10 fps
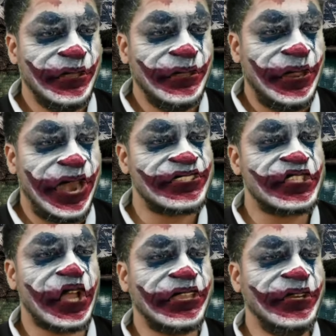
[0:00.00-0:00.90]
Our
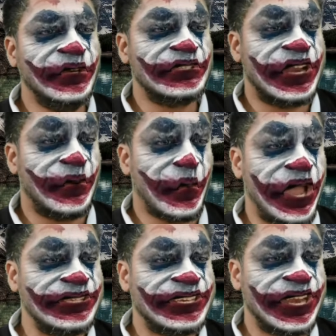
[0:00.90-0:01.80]
stock heroes are
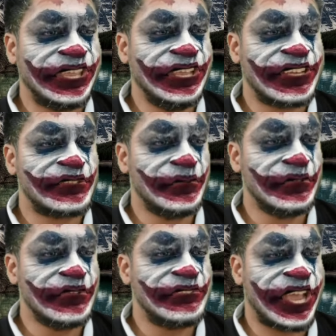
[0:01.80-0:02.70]
wisecracking
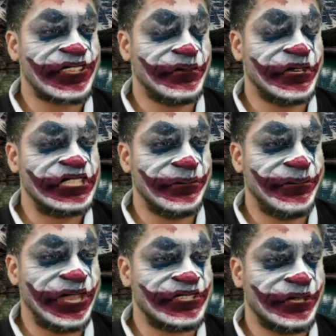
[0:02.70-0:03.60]
explosives expert
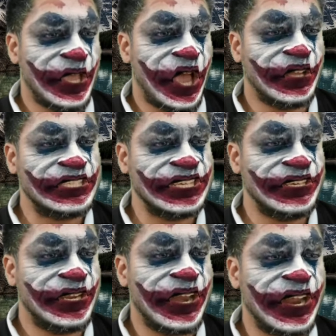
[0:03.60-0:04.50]
Tibet,
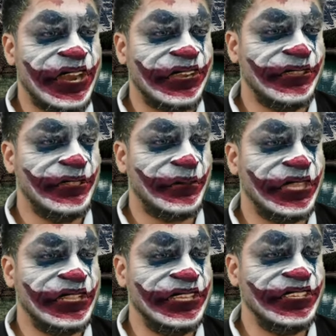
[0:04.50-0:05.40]
hunted
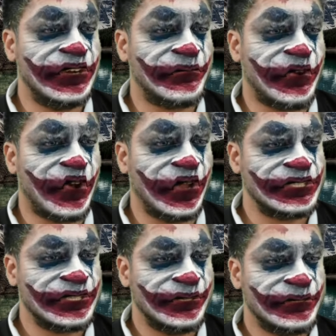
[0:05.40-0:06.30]
Aryan-looking leader
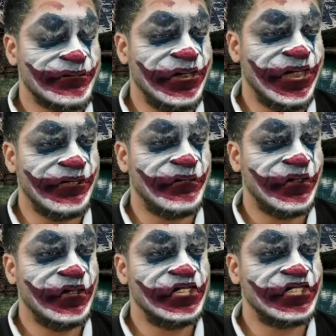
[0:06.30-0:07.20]
Ford, so naive
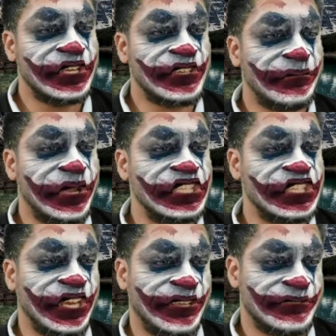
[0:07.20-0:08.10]
Shutterbug
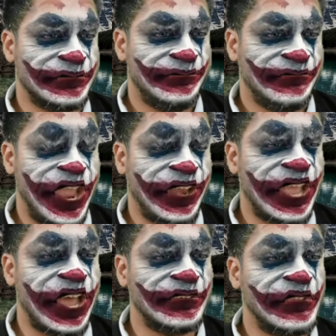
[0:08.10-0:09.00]
Chase, and
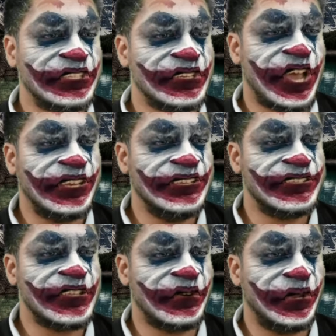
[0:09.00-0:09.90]
conflicted
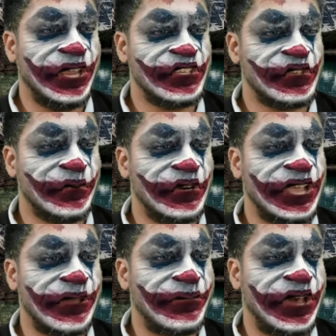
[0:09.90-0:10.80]
audience surrogate Moral
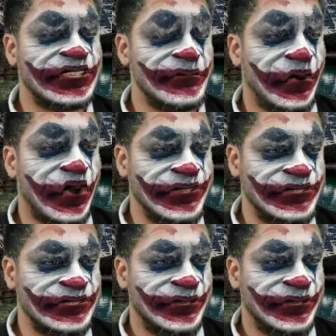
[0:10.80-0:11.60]
Compass Boyce.